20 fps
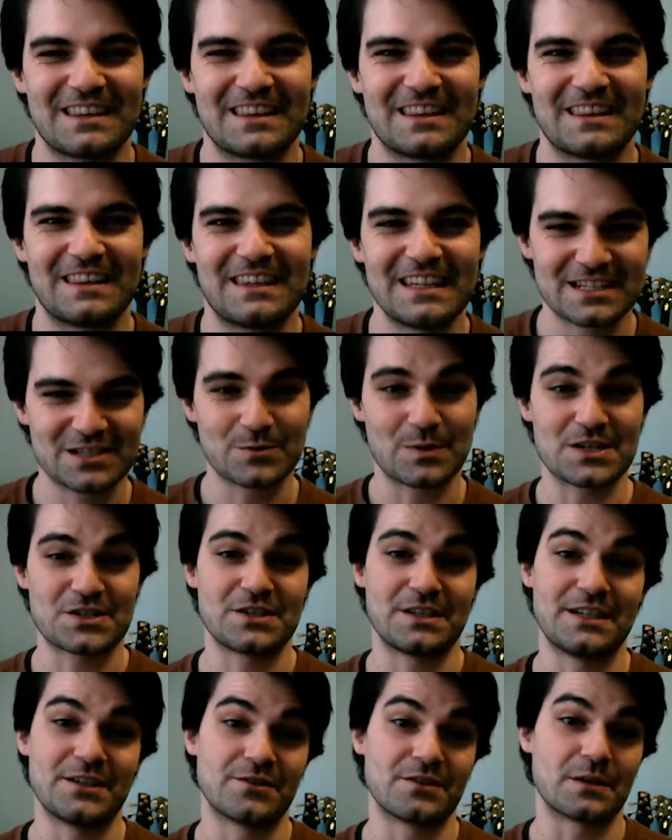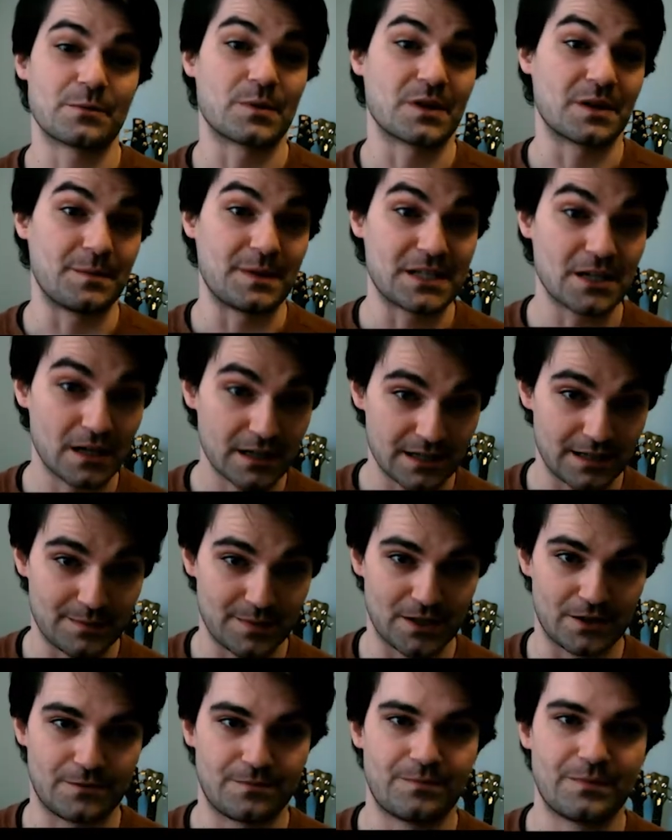This question here that we're going to be talking
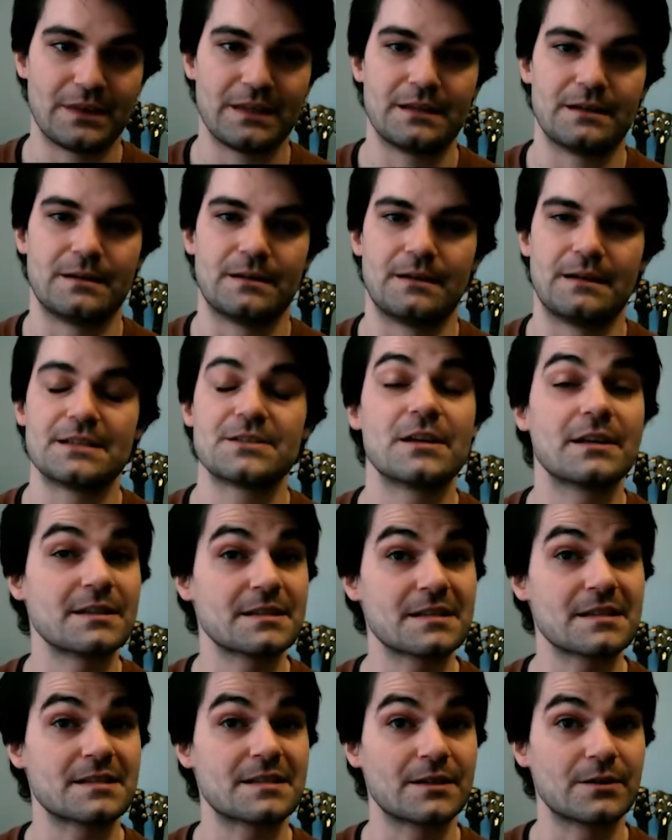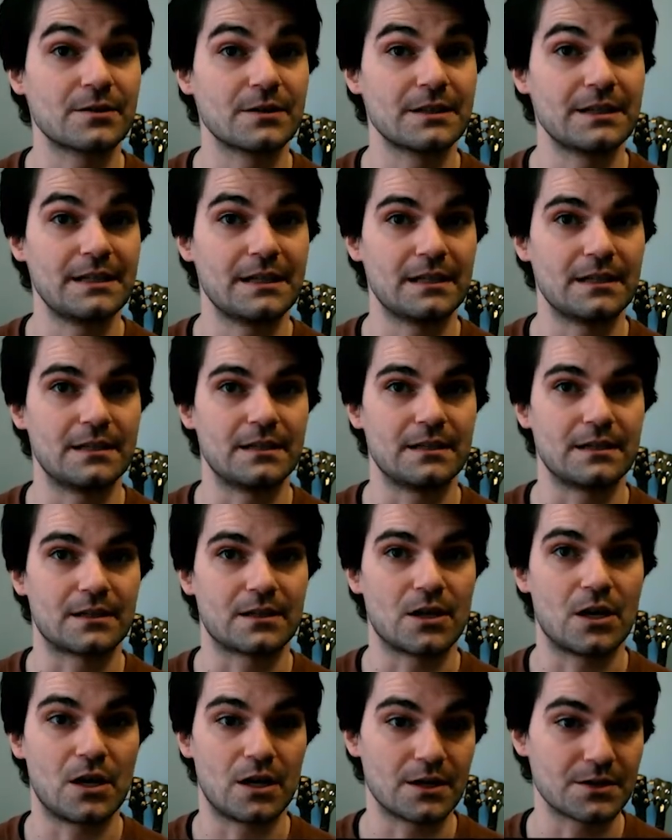about, it's not necessarily a
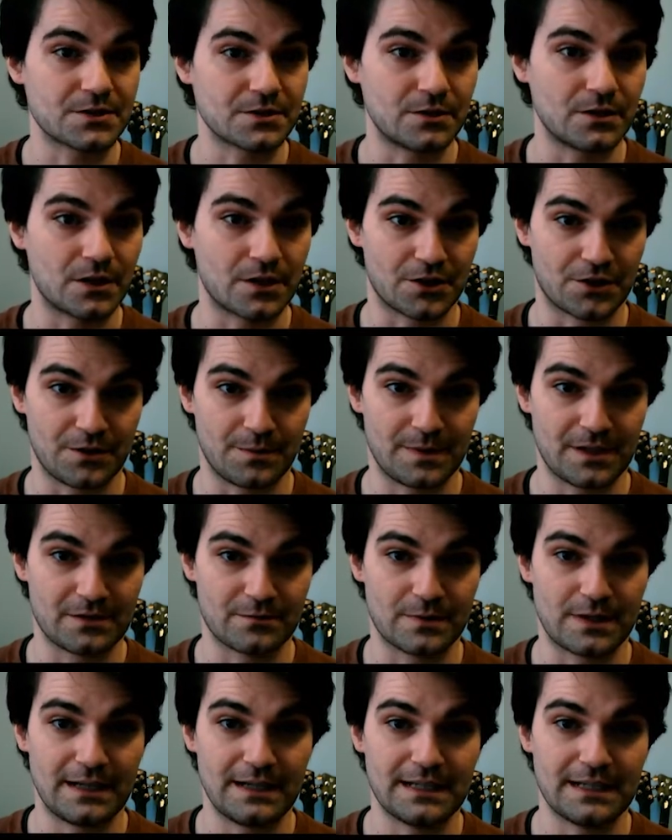causal argument, right?